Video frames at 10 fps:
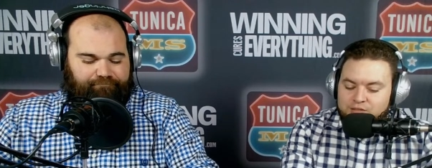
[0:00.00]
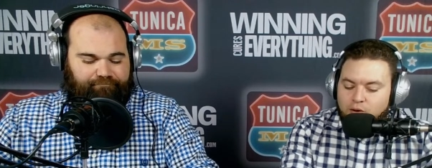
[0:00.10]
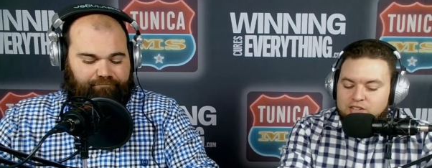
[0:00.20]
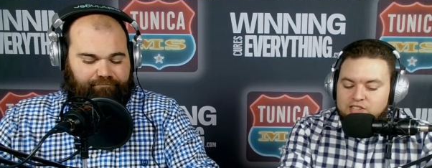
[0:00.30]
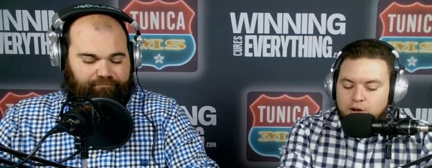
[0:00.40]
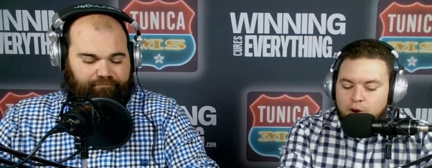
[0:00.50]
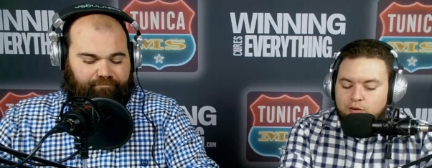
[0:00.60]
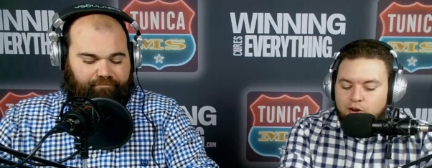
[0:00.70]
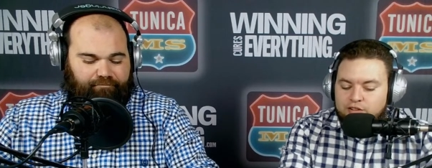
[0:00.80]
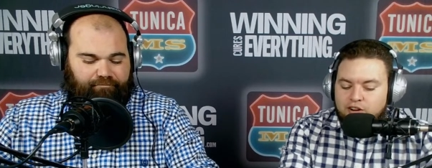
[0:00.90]
Speaker 1: far as the
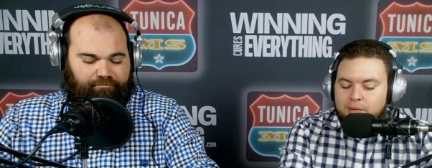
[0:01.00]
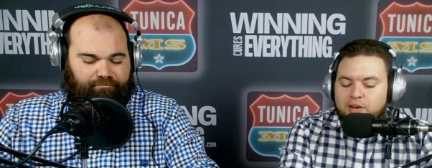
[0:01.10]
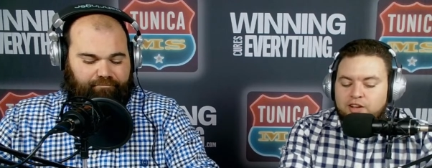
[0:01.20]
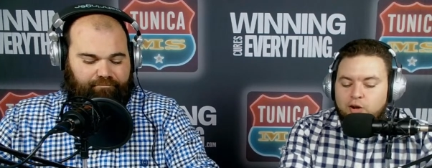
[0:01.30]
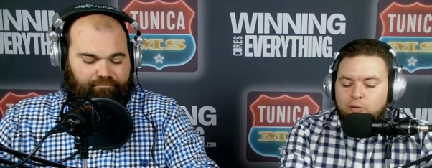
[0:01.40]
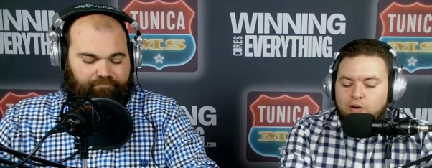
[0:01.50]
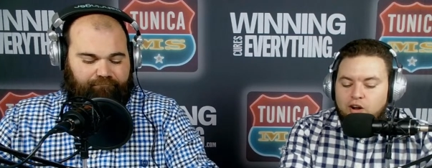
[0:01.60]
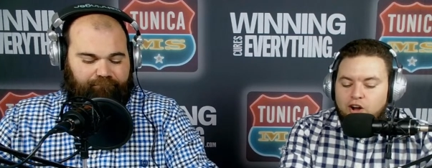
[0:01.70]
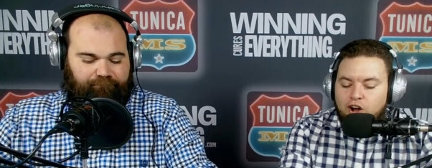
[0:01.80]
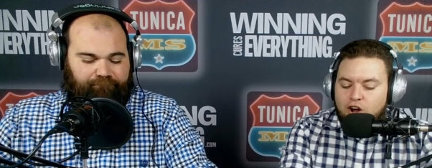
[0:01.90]
over under, I'm going to go
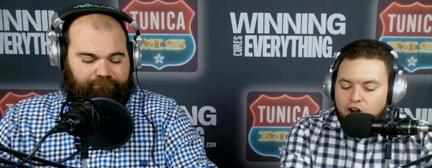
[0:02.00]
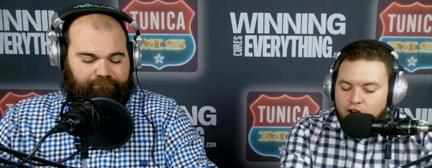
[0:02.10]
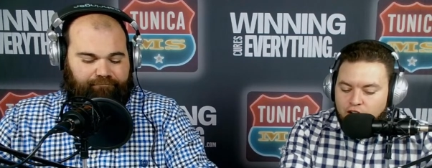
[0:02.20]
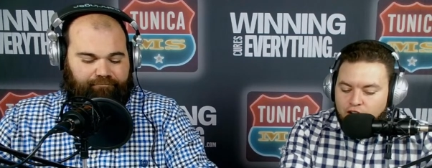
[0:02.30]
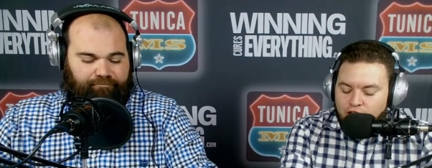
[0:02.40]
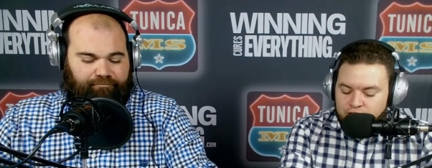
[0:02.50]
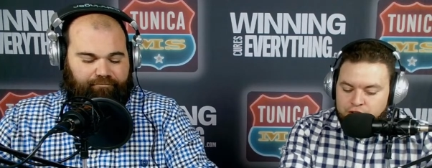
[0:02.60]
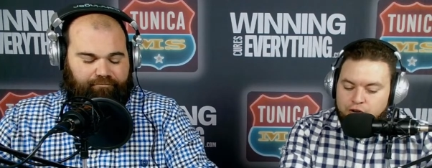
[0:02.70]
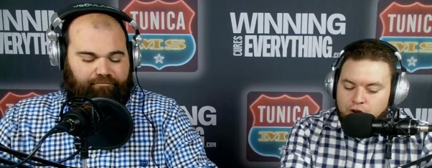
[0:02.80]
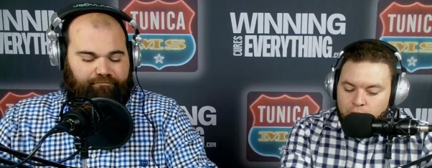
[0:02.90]

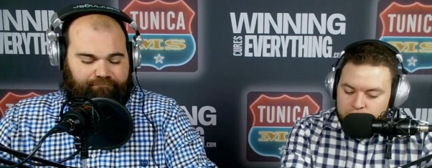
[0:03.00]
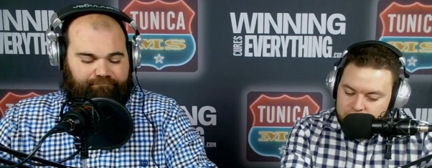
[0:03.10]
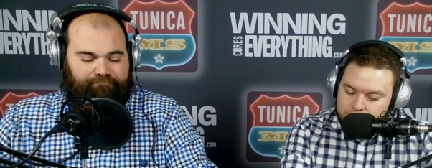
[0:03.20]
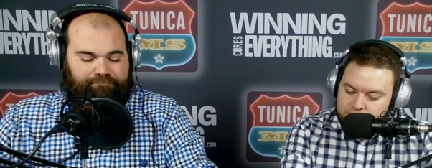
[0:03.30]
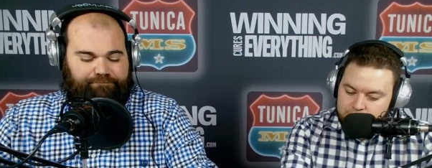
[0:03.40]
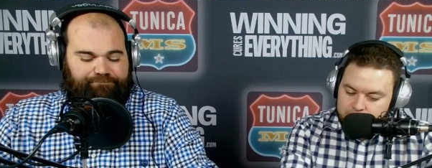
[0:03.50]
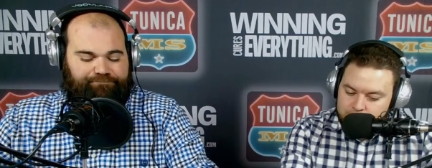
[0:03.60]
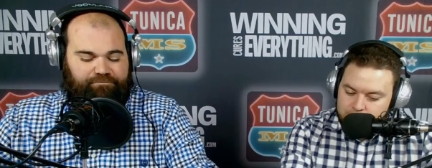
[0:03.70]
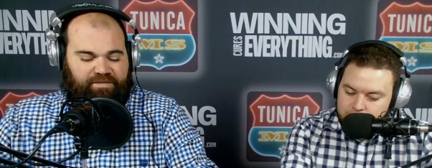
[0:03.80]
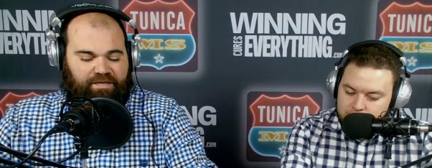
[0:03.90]
under on this one.
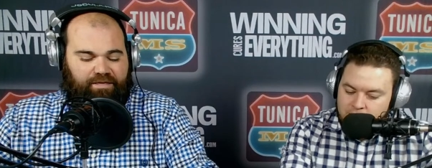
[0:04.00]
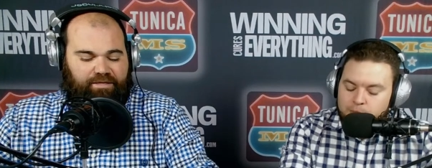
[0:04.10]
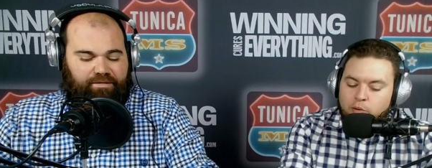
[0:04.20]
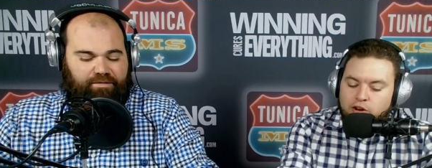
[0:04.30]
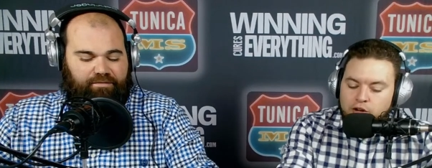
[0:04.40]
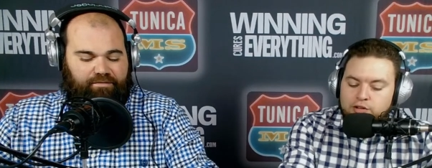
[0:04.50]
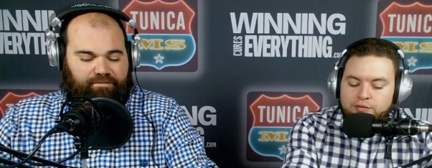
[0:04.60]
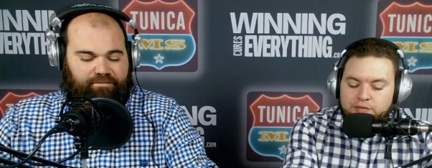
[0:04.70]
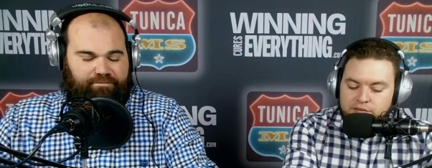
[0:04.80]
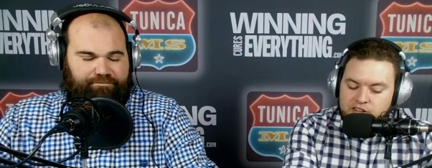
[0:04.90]
I'm going under the
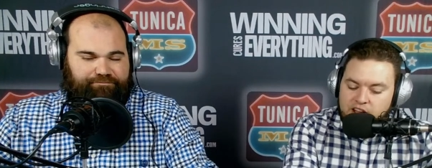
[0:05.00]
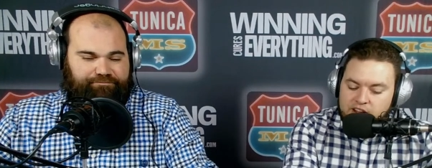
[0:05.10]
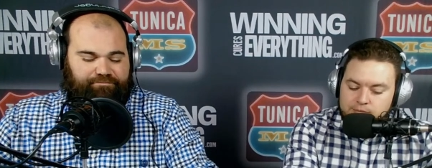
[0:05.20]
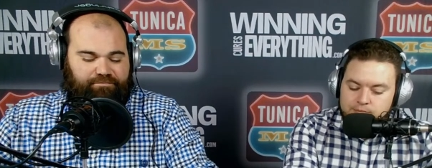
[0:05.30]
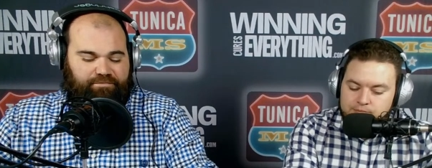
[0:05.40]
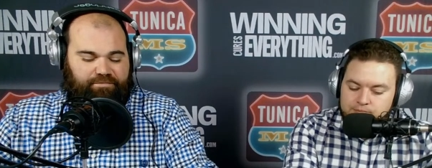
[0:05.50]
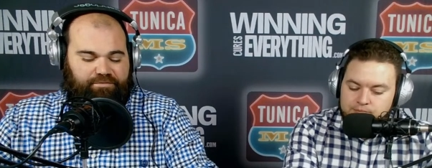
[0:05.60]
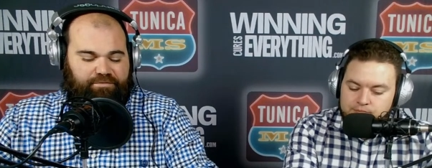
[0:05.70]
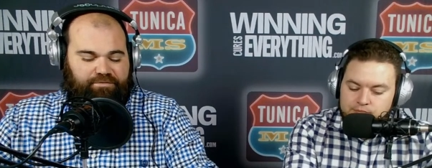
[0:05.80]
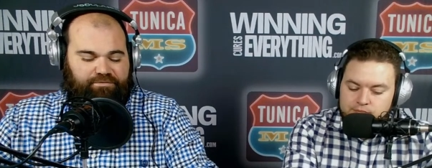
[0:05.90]
59.
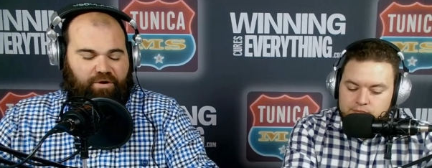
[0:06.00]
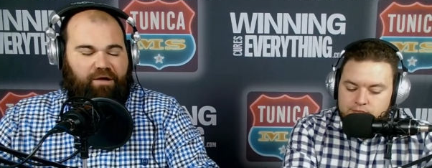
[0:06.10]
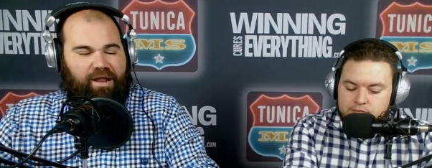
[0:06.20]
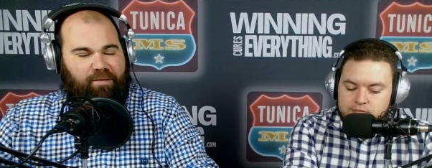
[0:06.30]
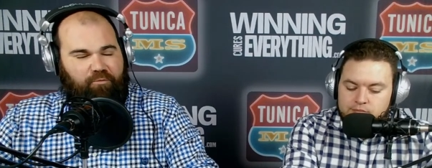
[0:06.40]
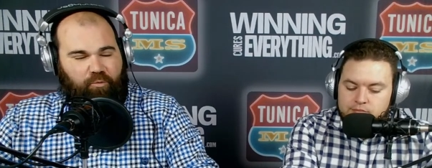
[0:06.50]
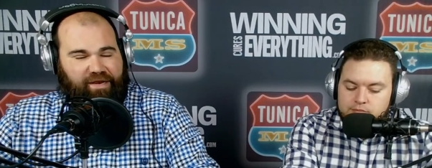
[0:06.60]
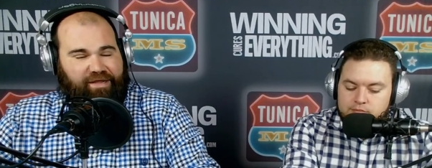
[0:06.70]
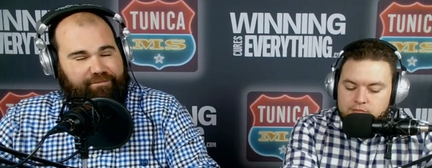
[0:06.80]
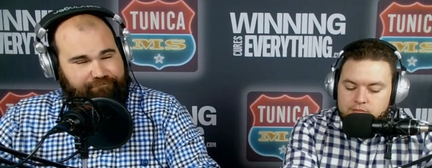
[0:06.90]
Speaker 2: So I ride with
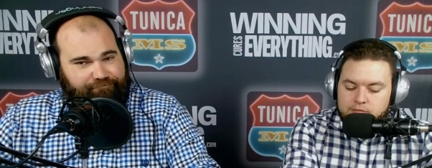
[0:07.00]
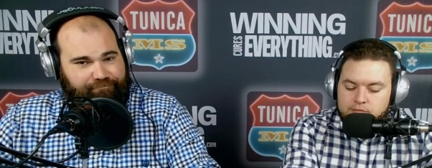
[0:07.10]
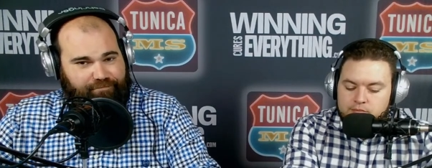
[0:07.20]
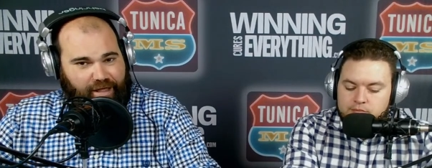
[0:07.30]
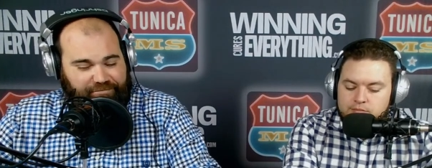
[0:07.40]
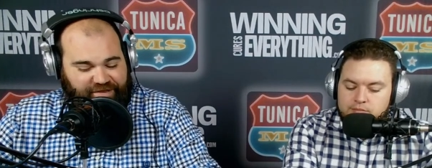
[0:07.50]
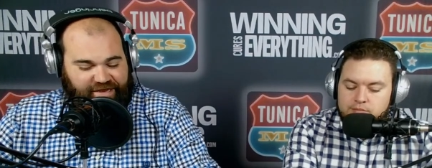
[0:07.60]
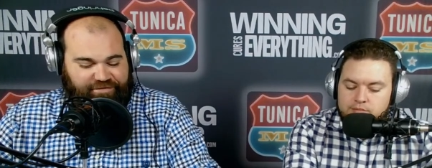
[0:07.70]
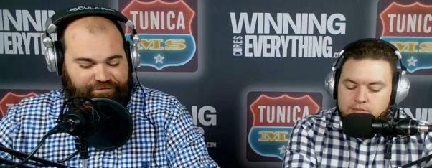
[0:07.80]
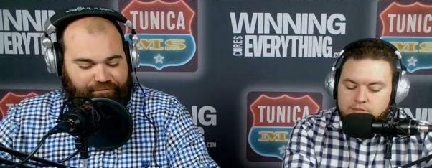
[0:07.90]
Willie. I'm
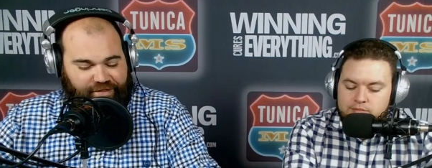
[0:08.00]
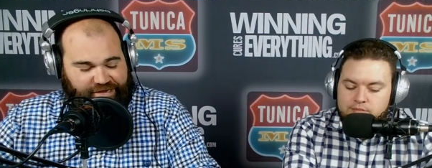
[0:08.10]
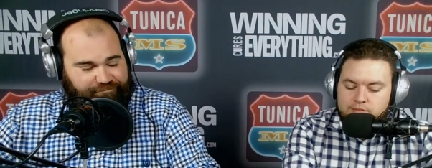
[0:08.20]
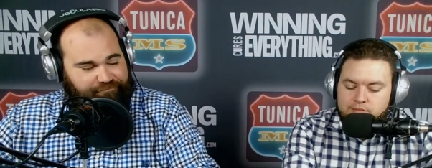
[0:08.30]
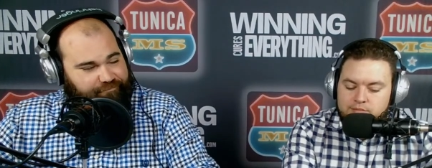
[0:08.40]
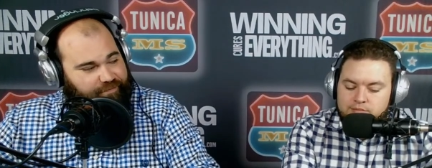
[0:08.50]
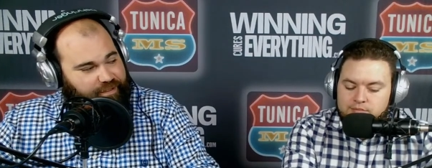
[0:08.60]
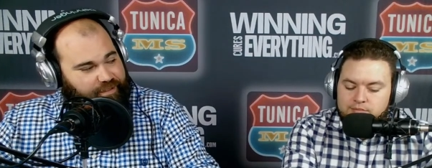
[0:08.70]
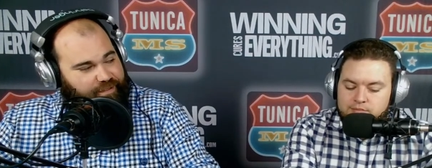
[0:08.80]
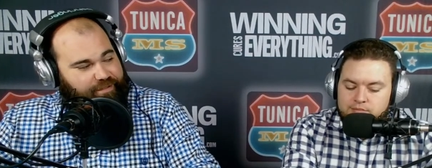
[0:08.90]
taking Tulane.
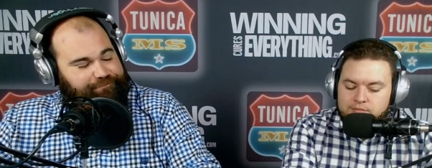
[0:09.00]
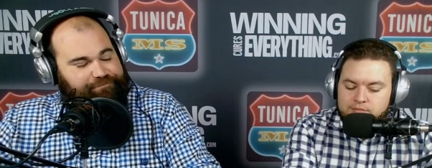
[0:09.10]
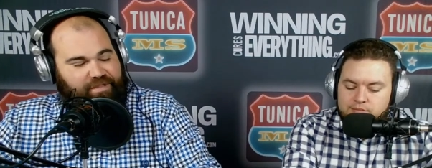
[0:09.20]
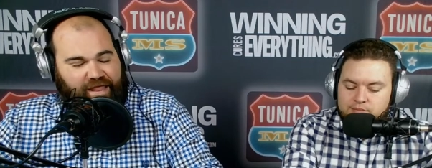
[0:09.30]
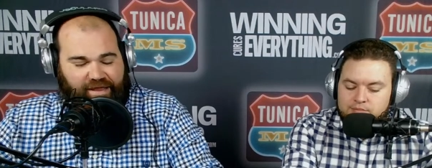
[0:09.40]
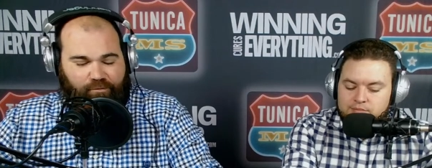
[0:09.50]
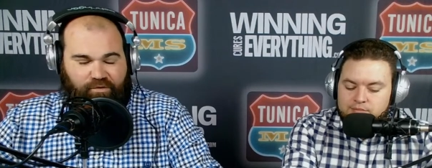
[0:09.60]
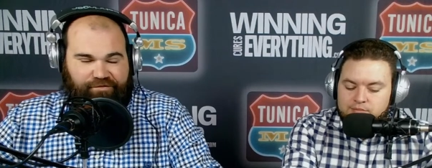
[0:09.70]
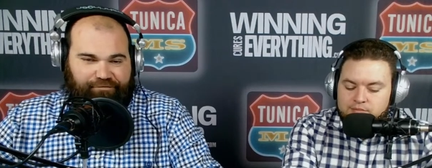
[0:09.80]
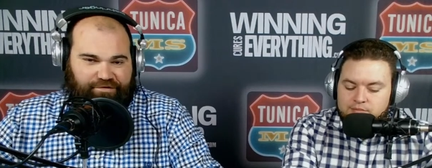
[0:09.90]
I like
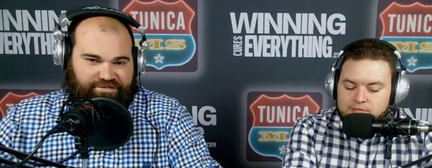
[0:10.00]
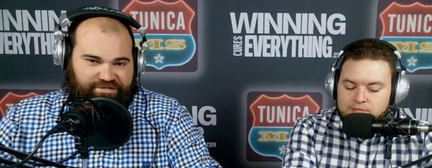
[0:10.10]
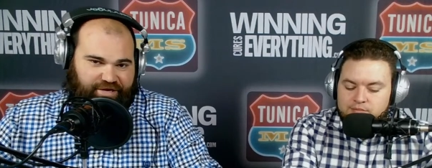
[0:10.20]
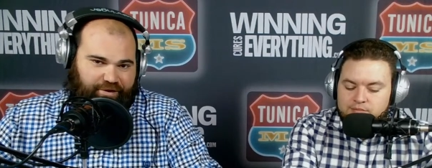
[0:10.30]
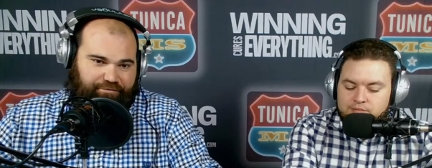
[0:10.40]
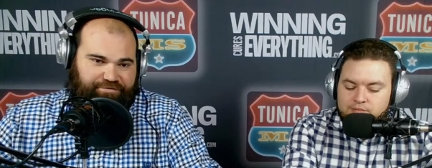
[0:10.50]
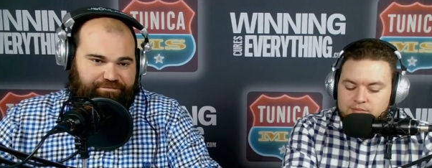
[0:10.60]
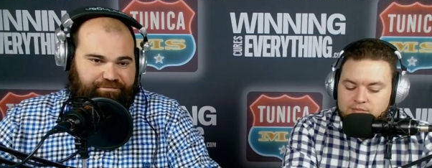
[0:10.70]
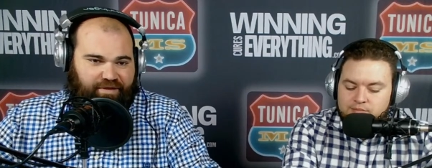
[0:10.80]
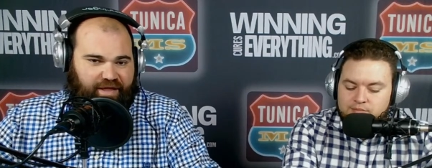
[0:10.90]
Willie Fritz as a coach.
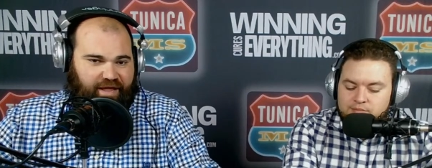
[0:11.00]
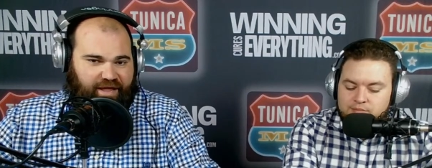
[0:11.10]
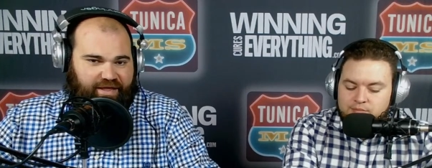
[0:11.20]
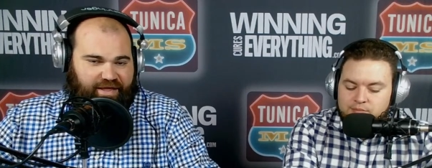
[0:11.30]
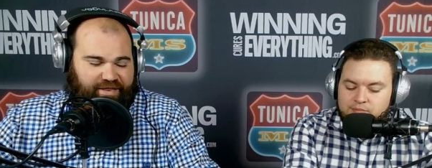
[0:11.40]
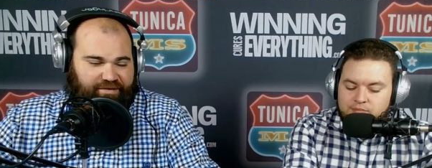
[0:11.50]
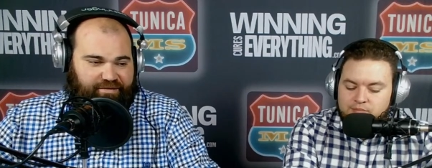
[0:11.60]
I, and